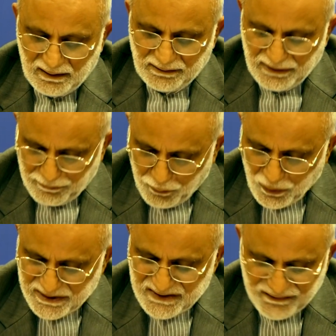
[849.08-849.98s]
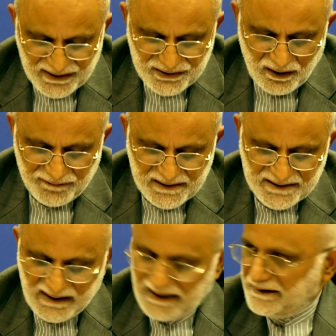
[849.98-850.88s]
The report is first of
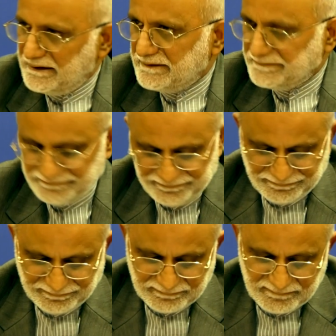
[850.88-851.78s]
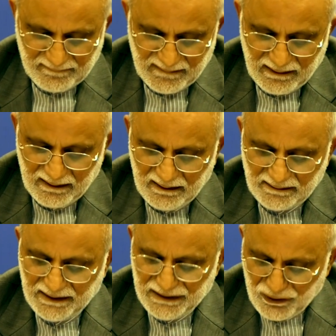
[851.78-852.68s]
its kind.
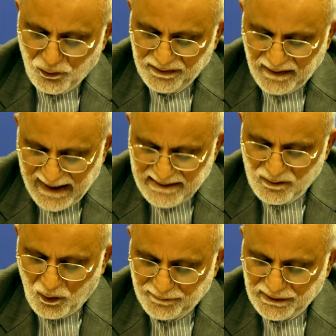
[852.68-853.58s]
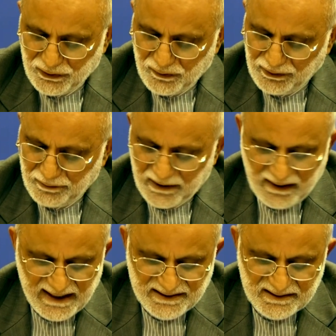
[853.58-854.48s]
The new head of the UN Human
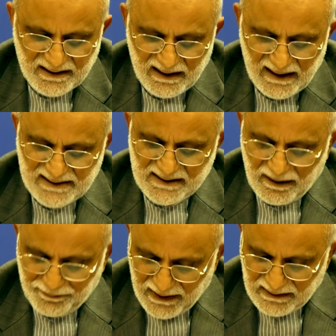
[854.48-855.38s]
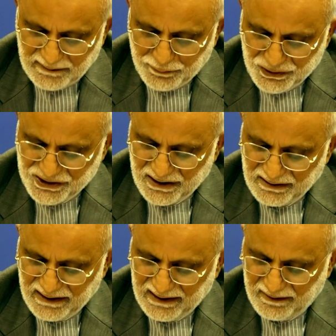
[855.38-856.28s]
Rights has upheld the position
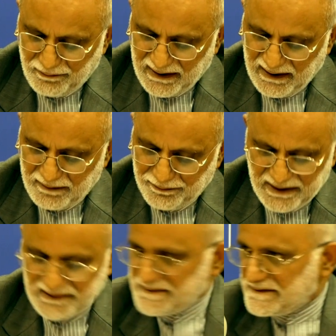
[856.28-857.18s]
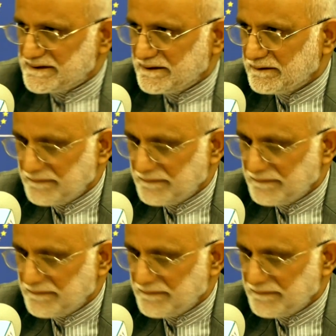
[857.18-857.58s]
taken by her predecessor.